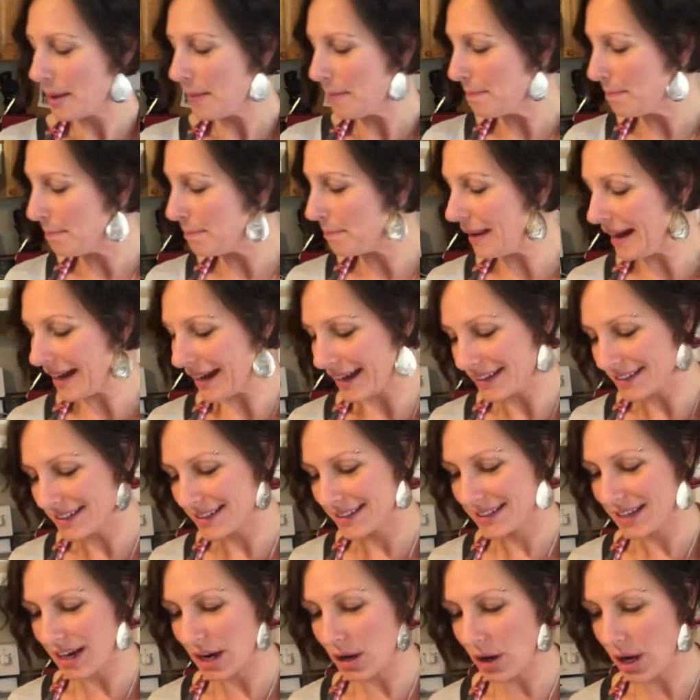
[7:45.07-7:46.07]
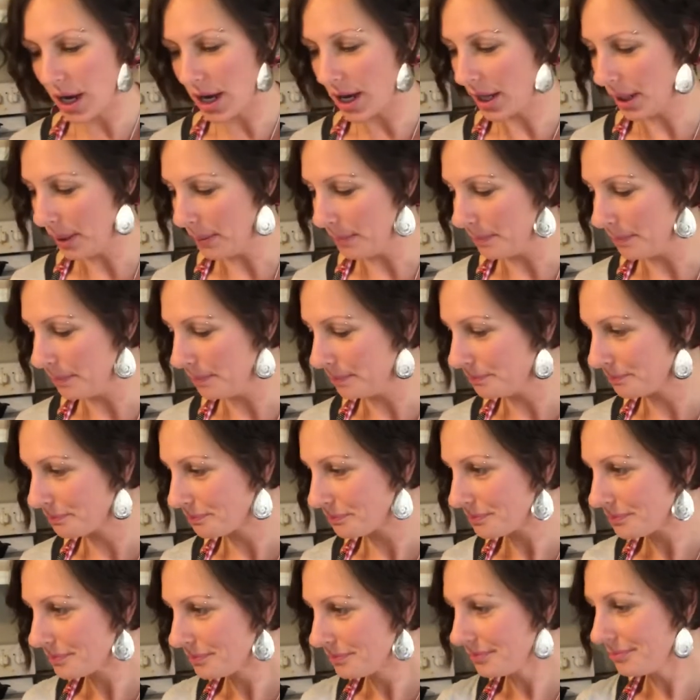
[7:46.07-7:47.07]
But a
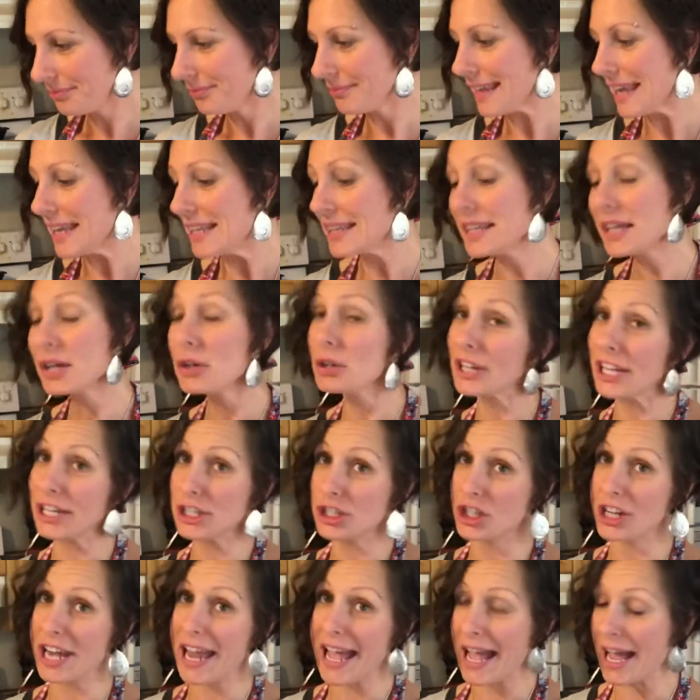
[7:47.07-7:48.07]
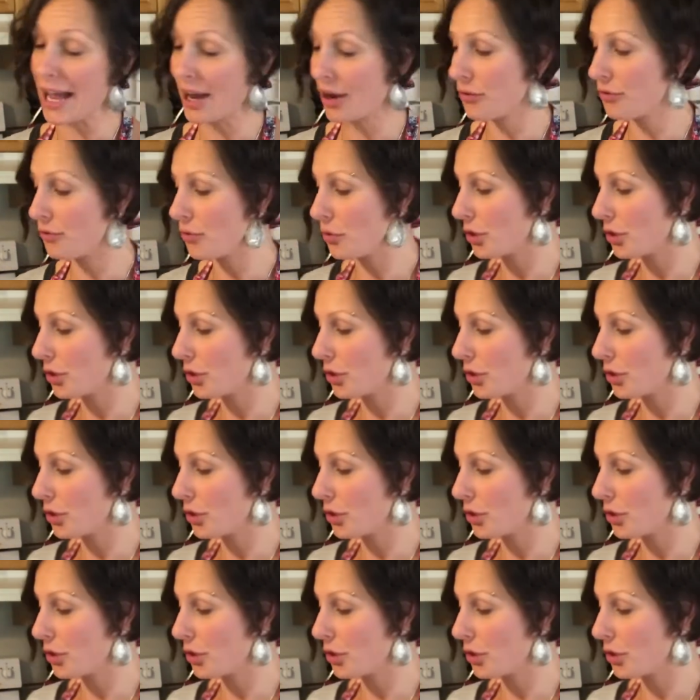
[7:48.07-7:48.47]
little kitchen hack for